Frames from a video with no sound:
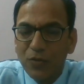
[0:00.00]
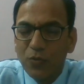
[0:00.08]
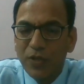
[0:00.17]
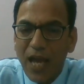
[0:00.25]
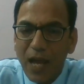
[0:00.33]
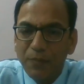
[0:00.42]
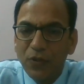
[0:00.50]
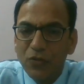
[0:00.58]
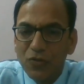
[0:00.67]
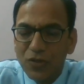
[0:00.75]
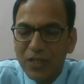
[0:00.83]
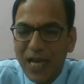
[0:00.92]
to tap
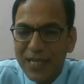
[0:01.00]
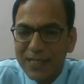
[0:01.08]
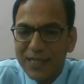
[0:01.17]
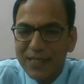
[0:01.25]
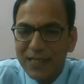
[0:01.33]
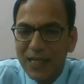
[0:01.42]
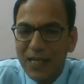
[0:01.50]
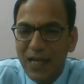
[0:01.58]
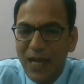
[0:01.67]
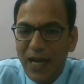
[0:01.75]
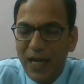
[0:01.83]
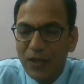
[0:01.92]
those gases
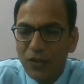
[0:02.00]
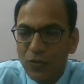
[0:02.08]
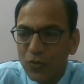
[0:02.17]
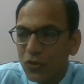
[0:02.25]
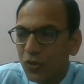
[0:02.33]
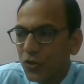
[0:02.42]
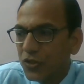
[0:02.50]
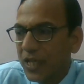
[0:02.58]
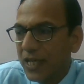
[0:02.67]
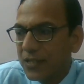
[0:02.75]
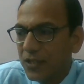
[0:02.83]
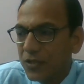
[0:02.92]
and use those
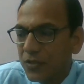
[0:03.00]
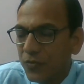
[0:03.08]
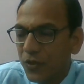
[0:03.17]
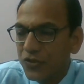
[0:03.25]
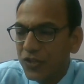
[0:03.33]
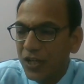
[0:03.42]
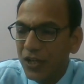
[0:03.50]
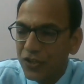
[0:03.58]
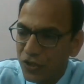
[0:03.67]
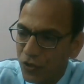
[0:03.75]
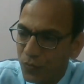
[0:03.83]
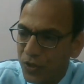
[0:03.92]
gases for
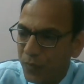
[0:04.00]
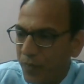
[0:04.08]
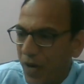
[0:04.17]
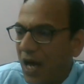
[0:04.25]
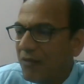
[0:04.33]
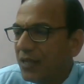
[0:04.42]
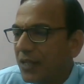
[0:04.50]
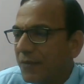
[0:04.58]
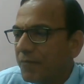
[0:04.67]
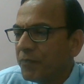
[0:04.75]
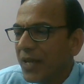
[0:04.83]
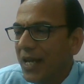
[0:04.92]
generation of the
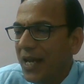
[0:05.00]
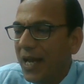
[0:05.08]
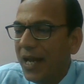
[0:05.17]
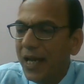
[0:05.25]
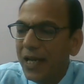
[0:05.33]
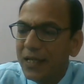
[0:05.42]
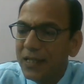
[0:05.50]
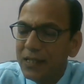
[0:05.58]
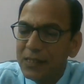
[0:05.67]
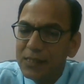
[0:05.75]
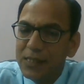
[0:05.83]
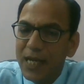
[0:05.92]
power. And
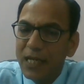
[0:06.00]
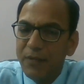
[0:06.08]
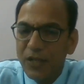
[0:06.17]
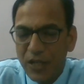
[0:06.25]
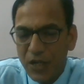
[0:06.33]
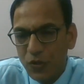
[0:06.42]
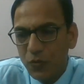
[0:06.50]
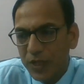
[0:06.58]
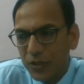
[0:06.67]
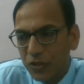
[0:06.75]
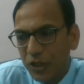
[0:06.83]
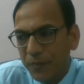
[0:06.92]
let me tell you
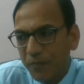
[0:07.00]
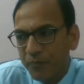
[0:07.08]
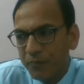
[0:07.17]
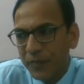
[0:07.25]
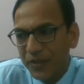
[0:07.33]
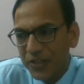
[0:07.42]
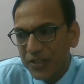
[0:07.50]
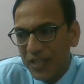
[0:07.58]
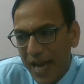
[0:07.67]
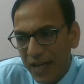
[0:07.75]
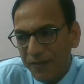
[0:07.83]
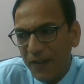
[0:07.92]
one thing, this
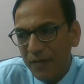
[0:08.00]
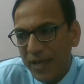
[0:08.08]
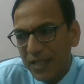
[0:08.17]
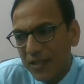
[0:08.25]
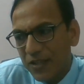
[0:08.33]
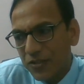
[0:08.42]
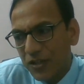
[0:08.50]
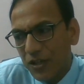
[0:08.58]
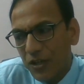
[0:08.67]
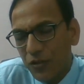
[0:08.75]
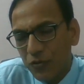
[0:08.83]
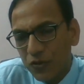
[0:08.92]
landfill method is
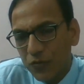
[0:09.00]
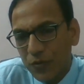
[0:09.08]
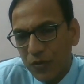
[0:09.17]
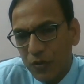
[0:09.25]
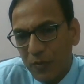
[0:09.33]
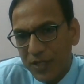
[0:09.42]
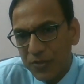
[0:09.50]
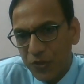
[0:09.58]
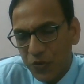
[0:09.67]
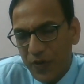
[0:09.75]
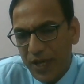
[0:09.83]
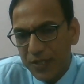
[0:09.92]
generally used for
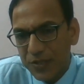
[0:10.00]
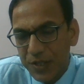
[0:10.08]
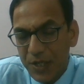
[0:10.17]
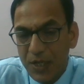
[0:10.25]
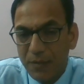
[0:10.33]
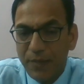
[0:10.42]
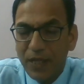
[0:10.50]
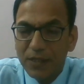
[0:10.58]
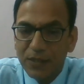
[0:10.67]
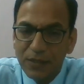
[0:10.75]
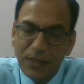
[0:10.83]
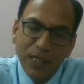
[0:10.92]
domestic waste.
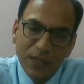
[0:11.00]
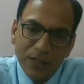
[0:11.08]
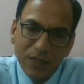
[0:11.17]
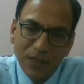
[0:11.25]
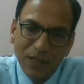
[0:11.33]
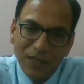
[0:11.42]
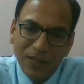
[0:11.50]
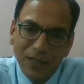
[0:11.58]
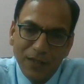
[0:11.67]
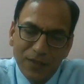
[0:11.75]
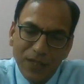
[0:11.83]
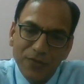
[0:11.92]
But yes,
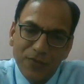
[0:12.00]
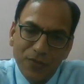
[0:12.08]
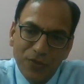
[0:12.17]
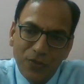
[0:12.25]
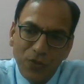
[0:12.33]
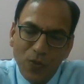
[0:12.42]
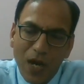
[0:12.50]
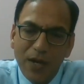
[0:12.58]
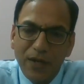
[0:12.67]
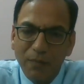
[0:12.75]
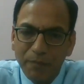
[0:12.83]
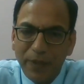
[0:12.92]
since you are
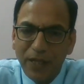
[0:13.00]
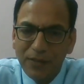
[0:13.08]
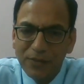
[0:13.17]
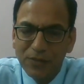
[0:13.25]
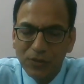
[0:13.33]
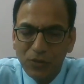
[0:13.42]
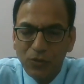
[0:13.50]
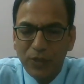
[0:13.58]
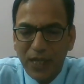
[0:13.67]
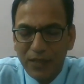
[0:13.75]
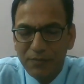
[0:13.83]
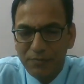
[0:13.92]
dumping, so you
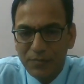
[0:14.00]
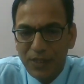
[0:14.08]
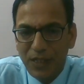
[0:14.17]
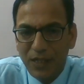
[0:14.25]
can